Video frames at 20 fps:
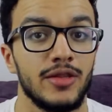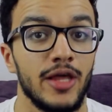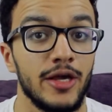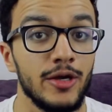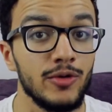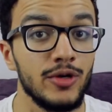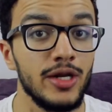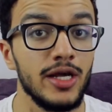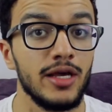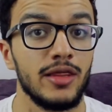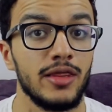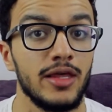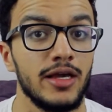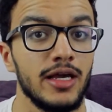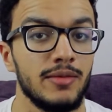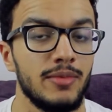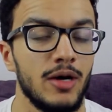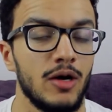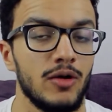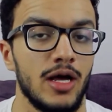The unique thing
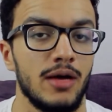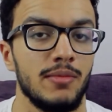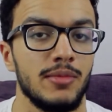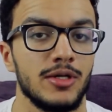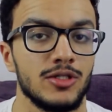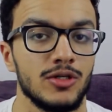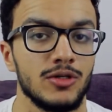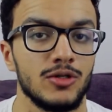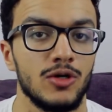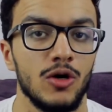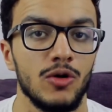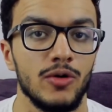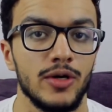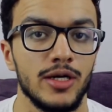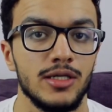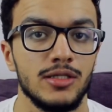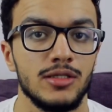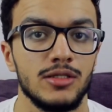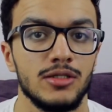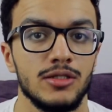about Amazon Go
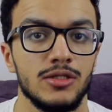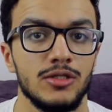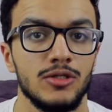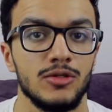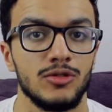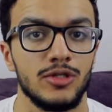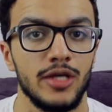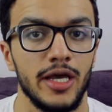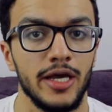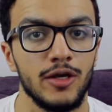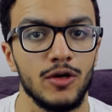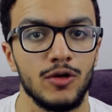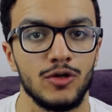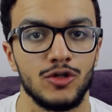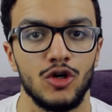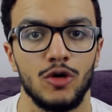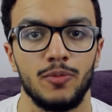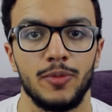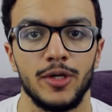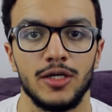is you take your
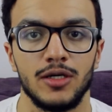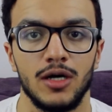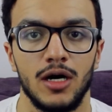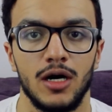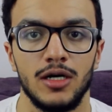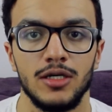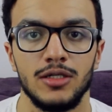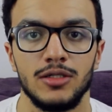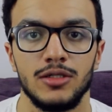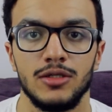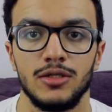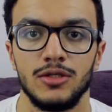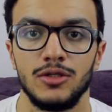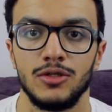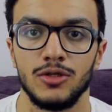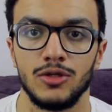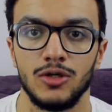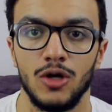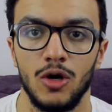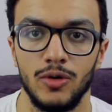shopping cart,
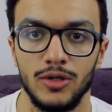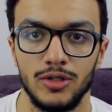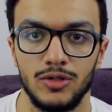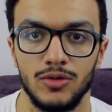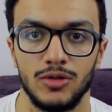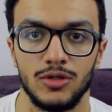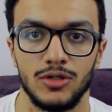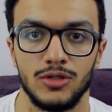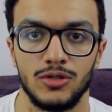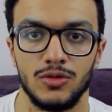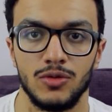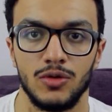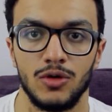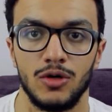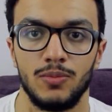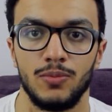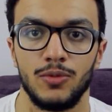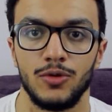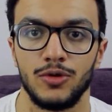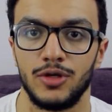you go into the
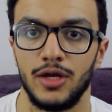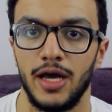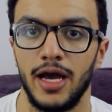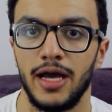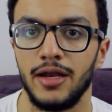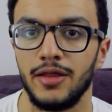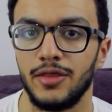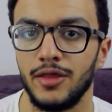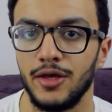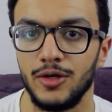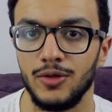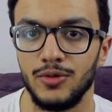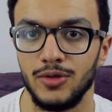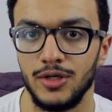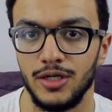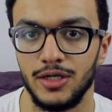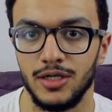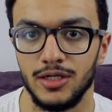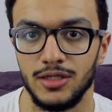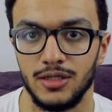store, put anything you
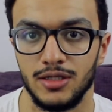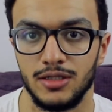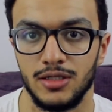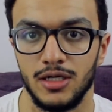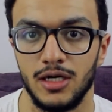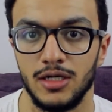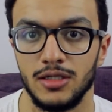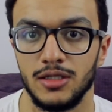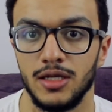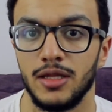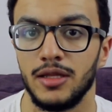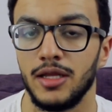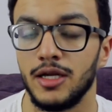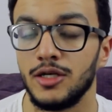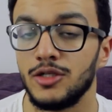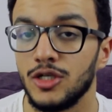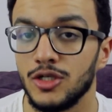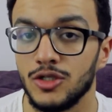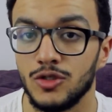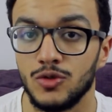need in the cart, and
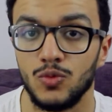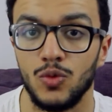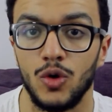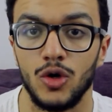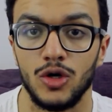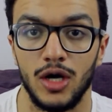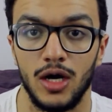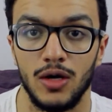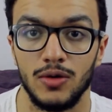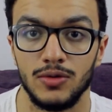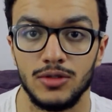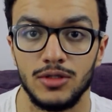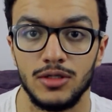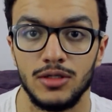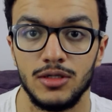then just walk out.